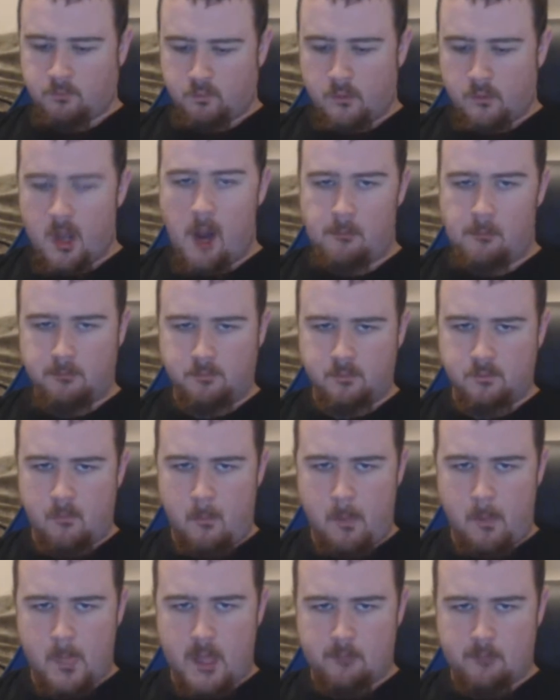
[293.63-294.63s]
Yeah,
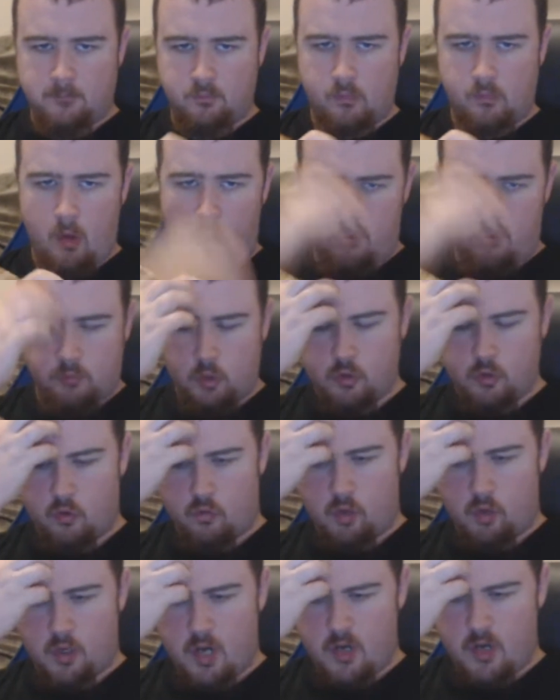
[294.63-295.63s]
those are
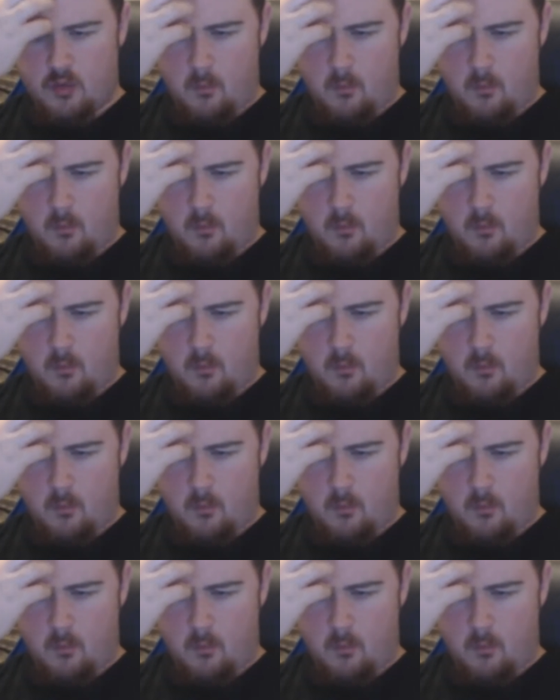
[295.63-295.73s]
really nice.